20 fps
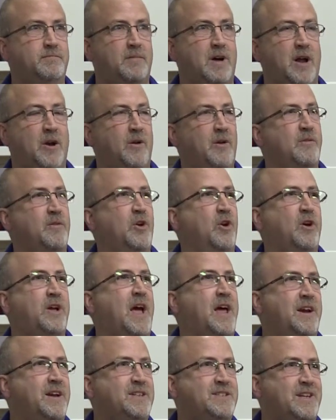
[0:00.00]
I don't even look
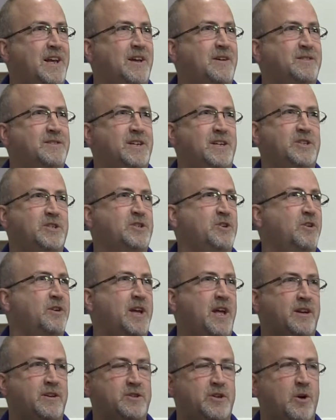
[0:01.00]
at it as sales. I just look
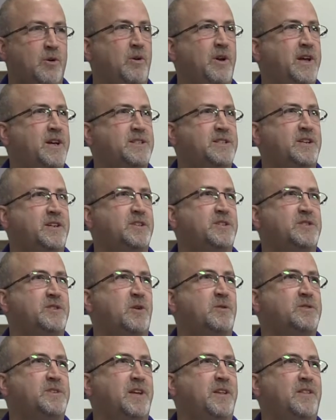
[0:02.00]
at it totally as a
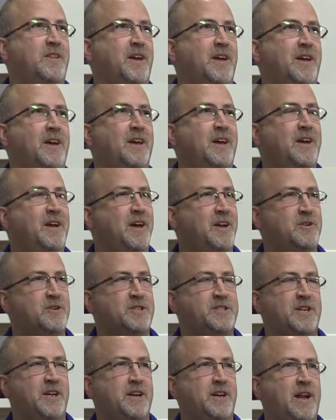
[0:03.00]
consulting thing. You're
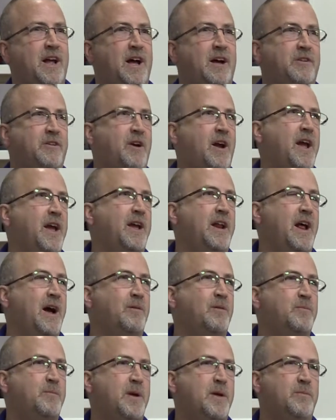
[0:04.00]
sitting down, you're hanging out
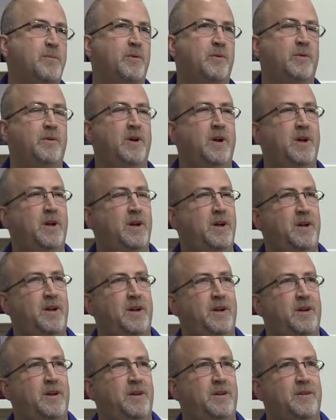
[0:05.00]
with people.
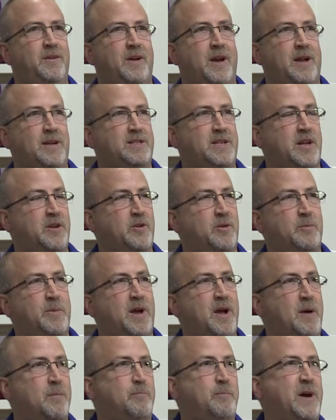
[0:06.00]
You're not saying you
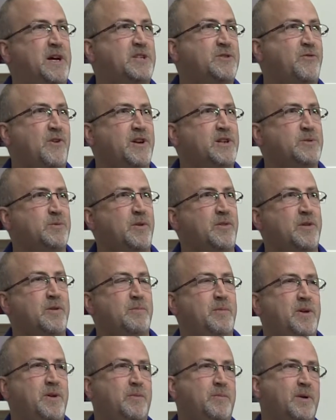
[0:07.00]
become best friends with them,
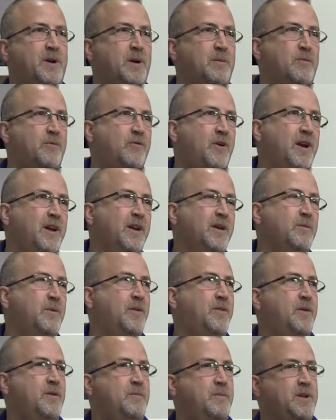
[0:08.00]
but you become friendly
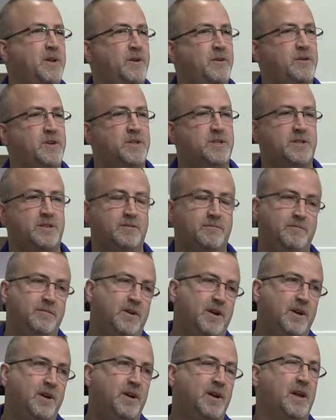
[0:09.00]
with them, and you just
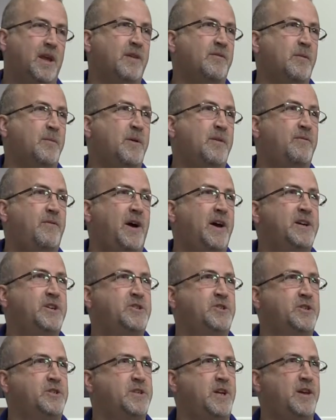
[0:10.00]
give them advice
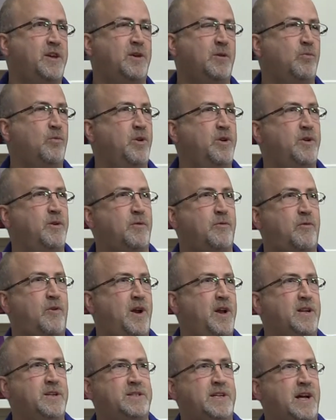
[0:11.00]
just like you would your
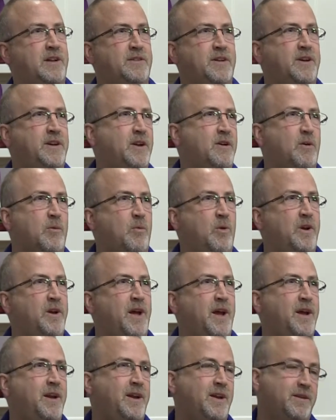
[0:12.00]
friends out to dinner one
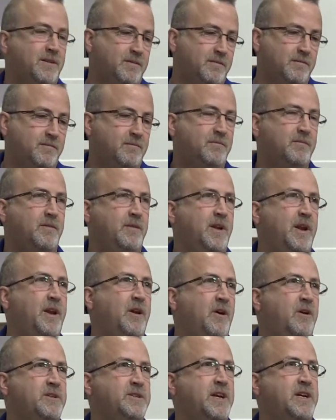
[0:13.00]
night, and, and it
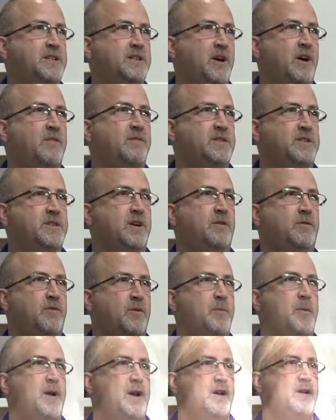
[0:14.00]
all takes care of itself from there.